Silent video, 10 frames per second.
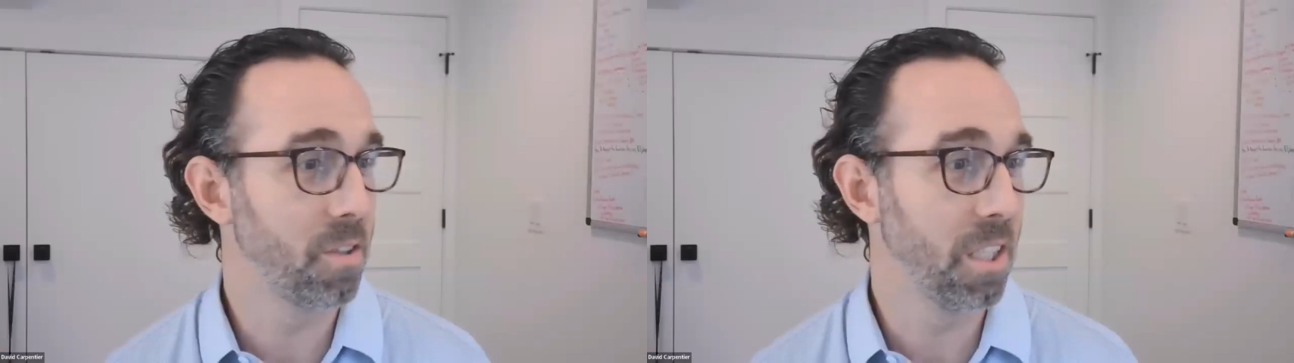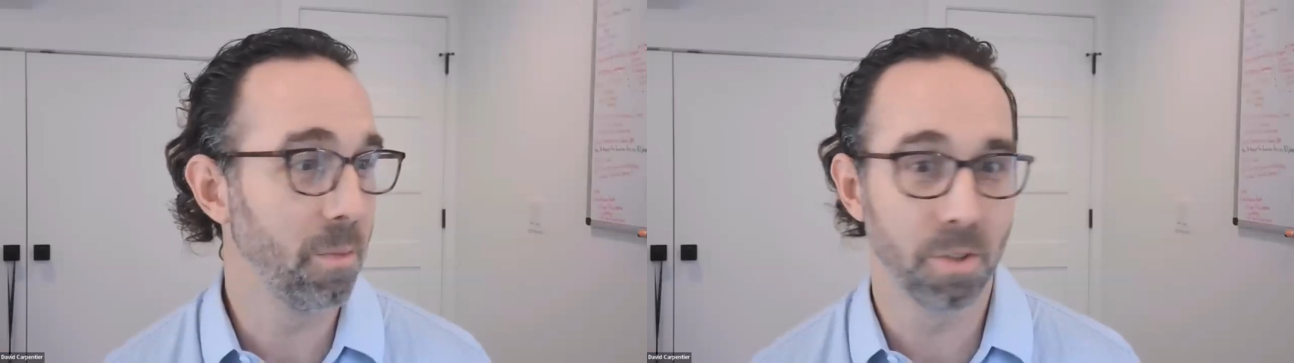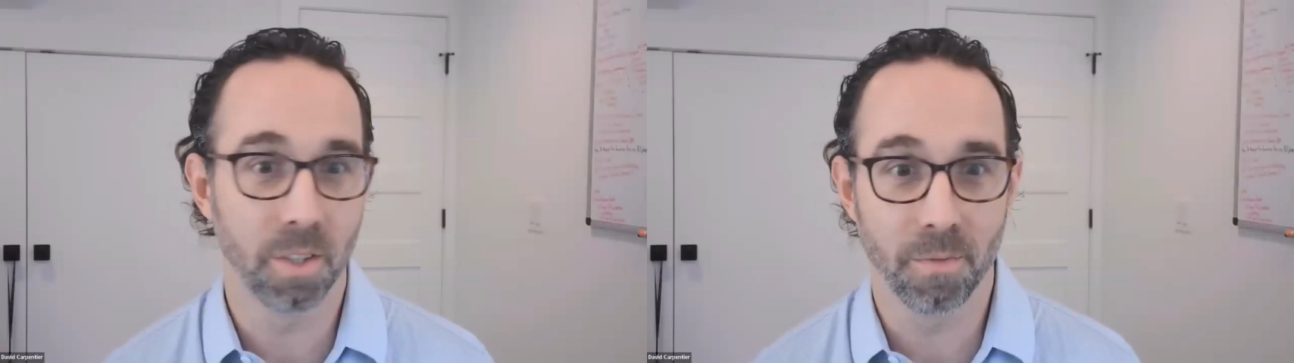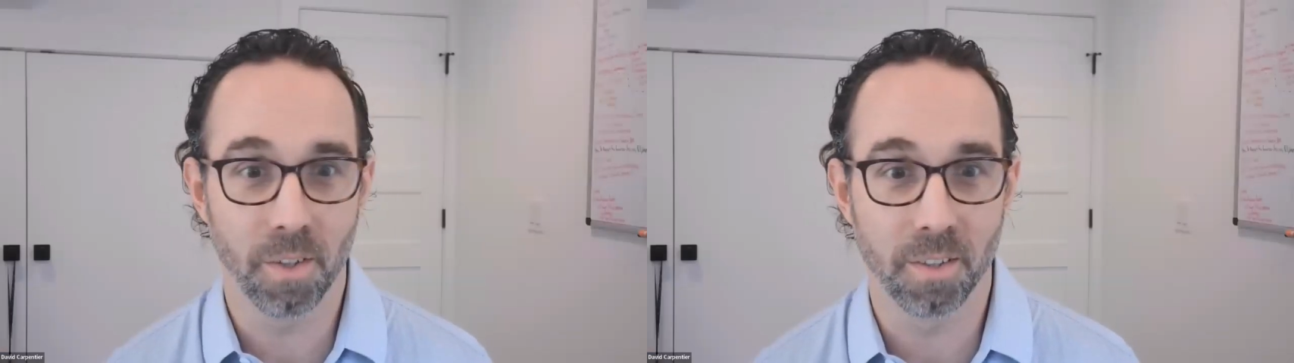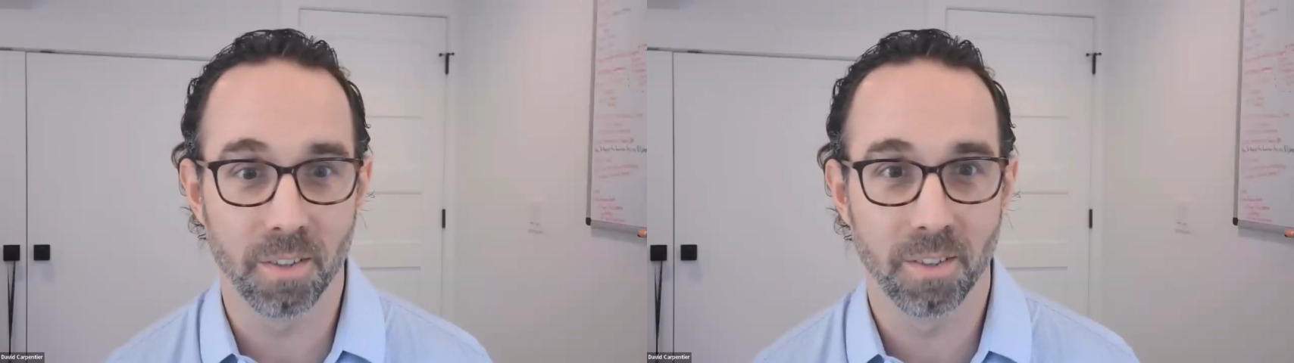team was here for
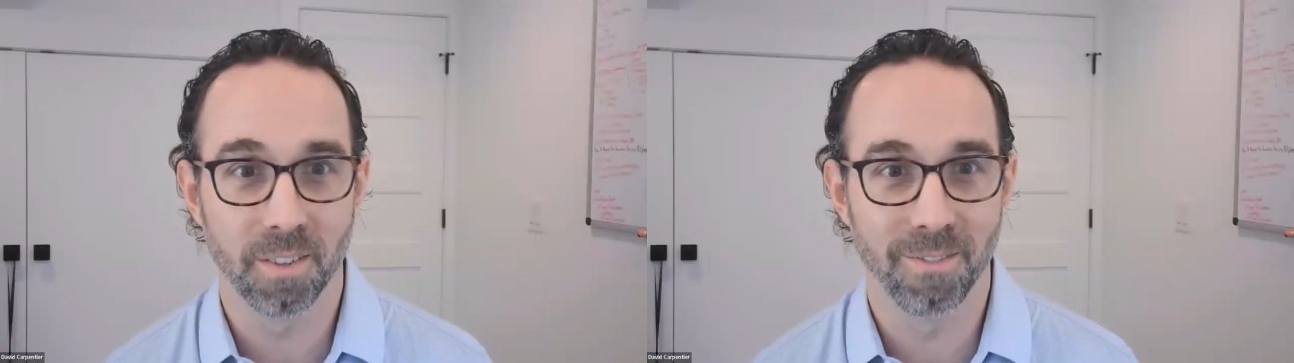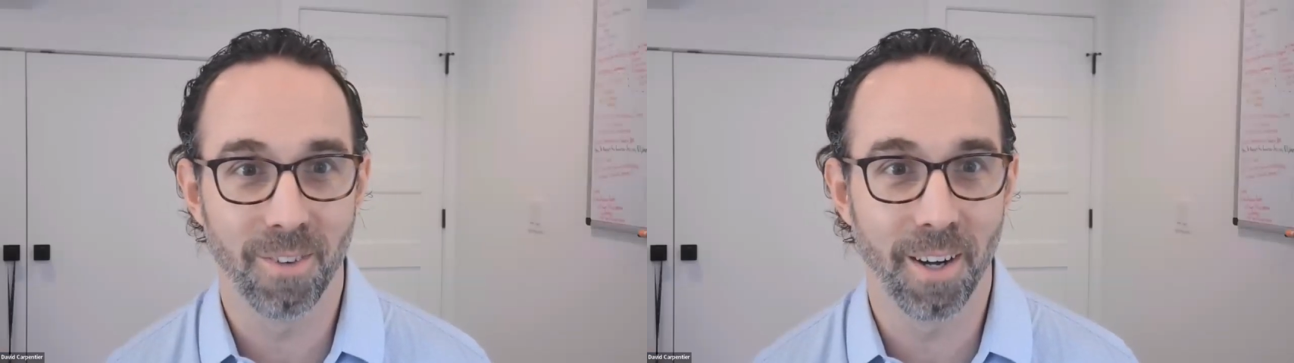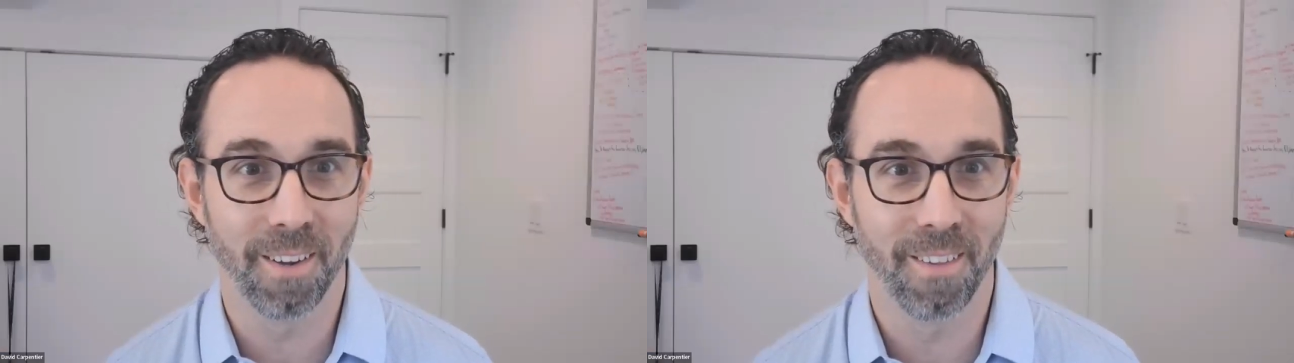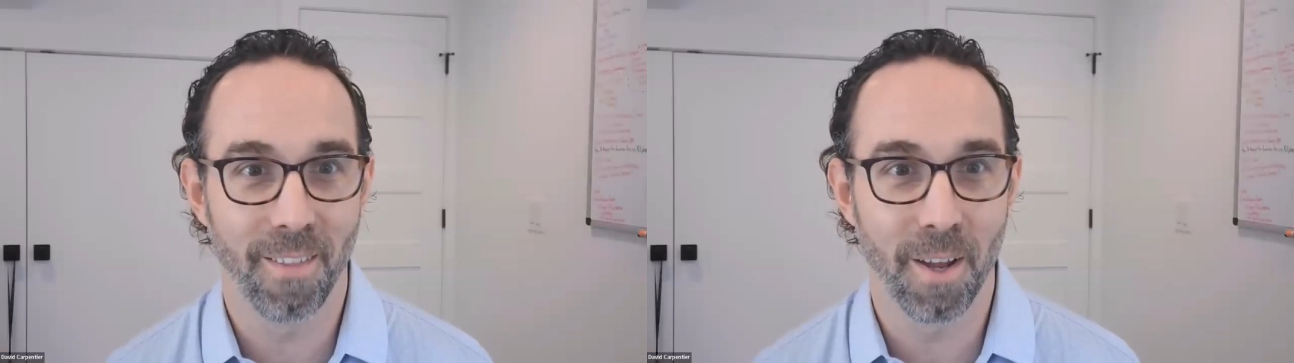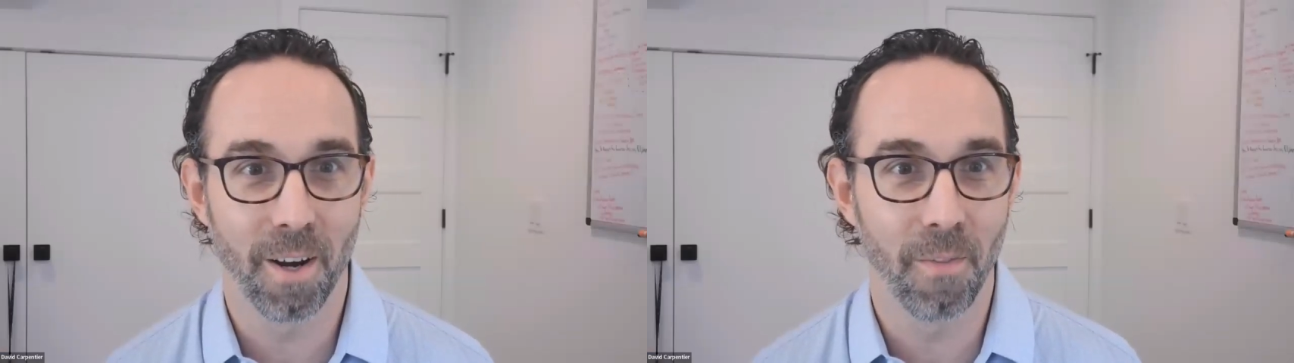this, right?
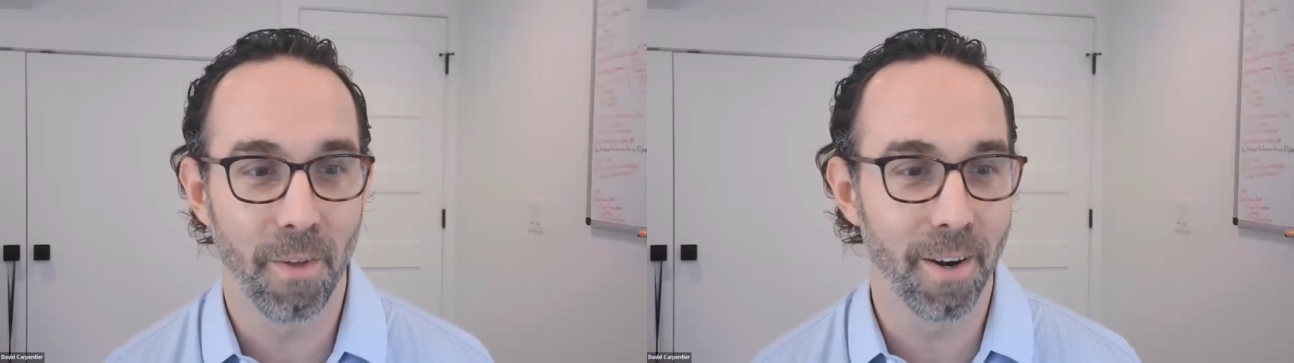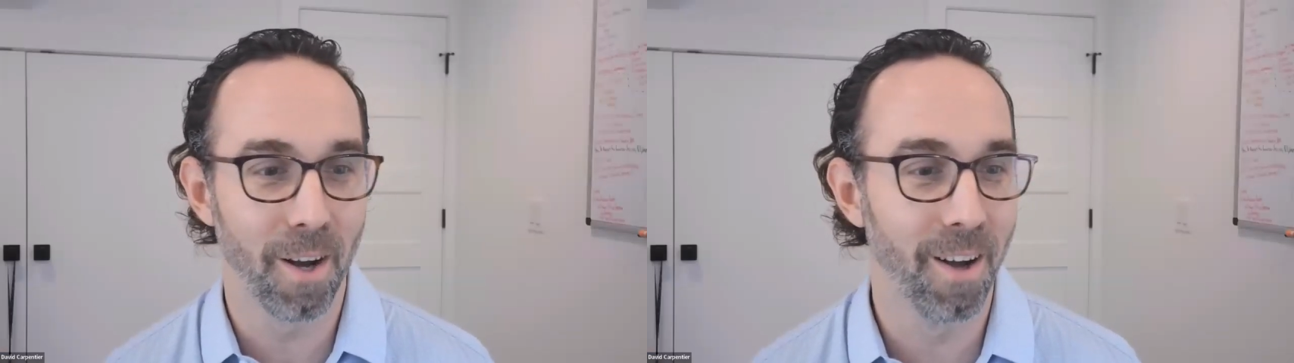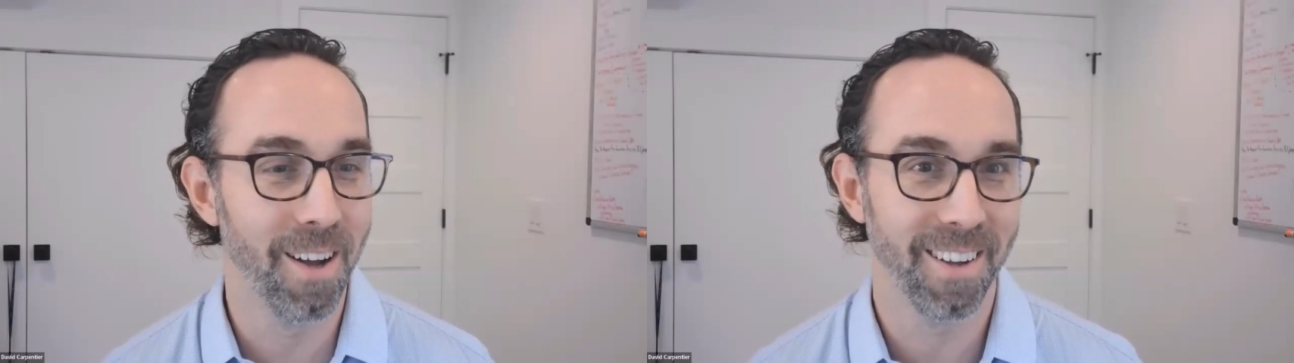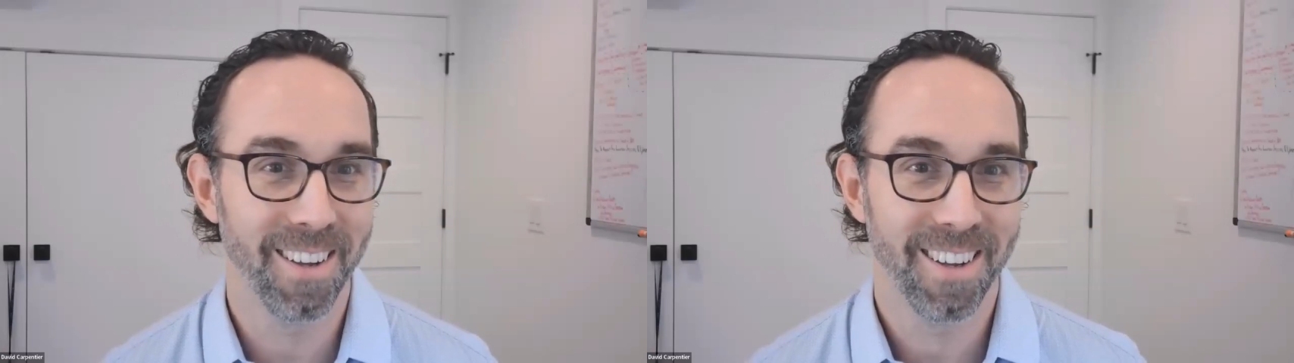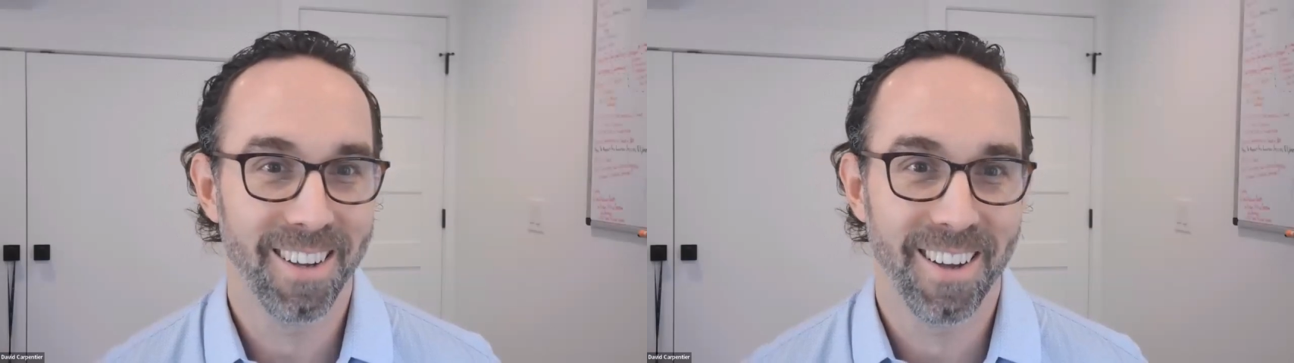They'd all.
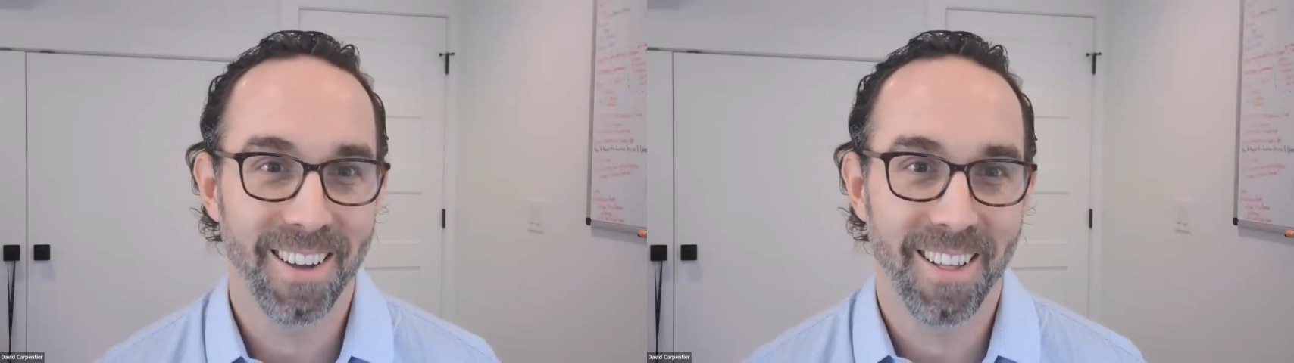We'll let